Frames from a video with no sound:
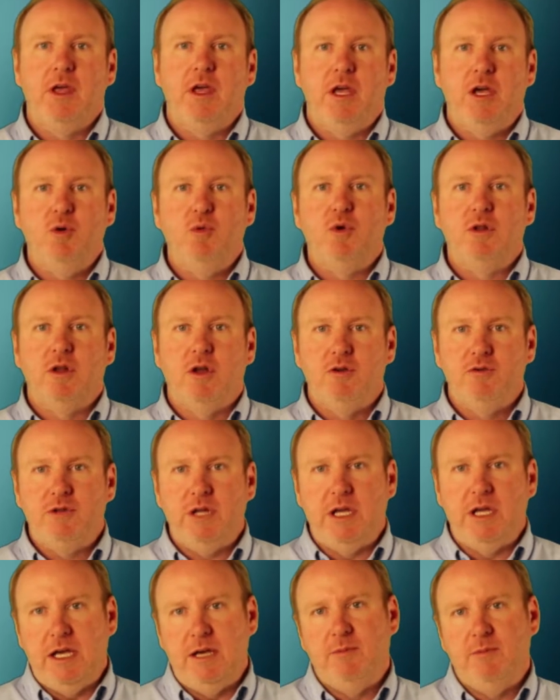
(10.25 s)
it will load
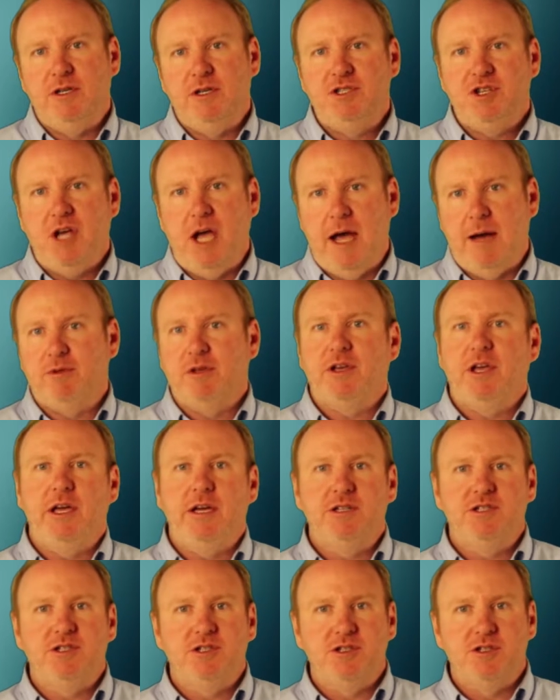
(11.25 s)
the image,
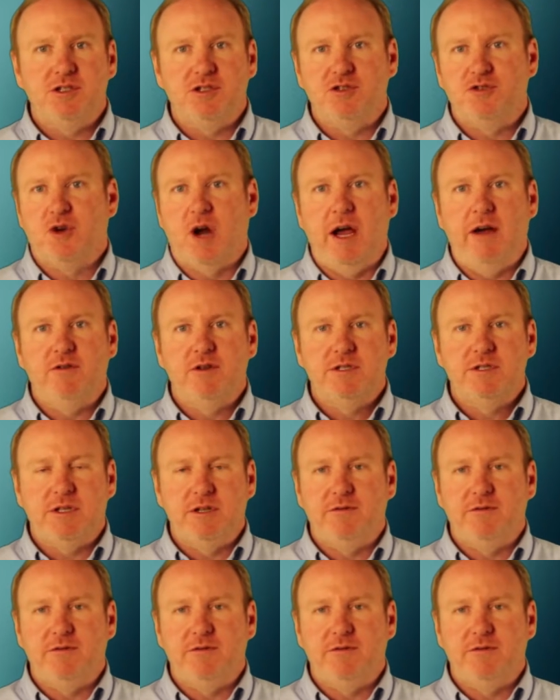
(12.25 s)
applications, drivers,